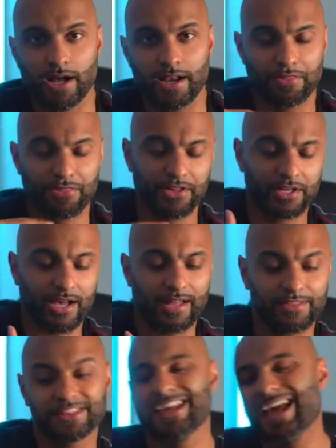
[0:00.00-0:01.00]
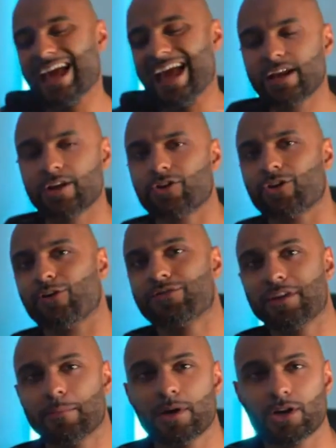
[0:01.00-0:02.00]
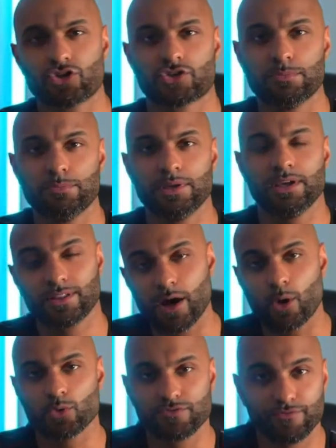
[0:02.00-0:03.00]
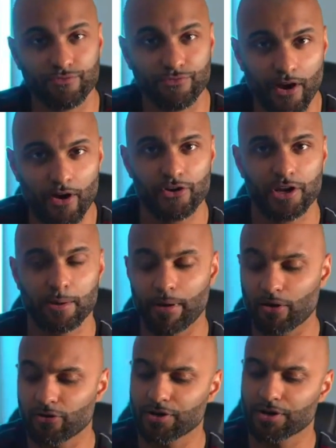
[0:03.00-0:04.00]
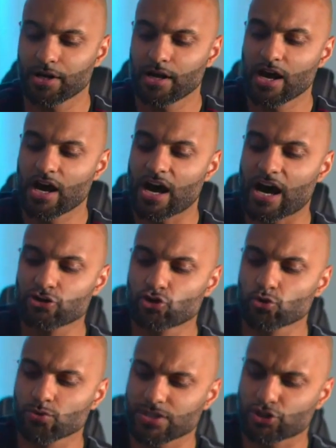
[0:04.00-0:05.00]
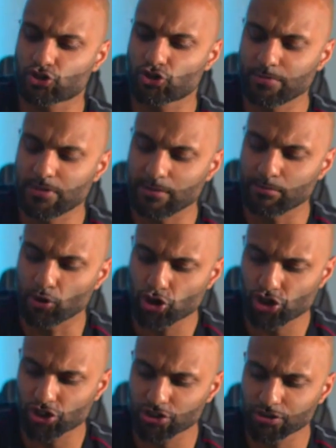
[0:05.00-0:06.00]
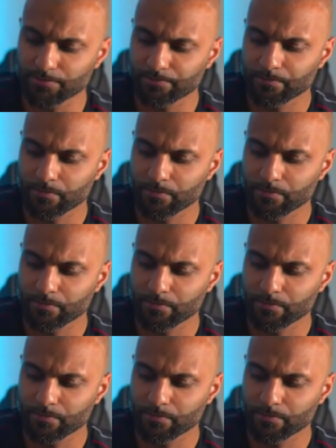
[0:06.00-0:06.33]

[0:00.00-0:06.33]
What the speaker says: And I think at the end of the emergency meeting, that was very apparent. Andrew was extremely emotional.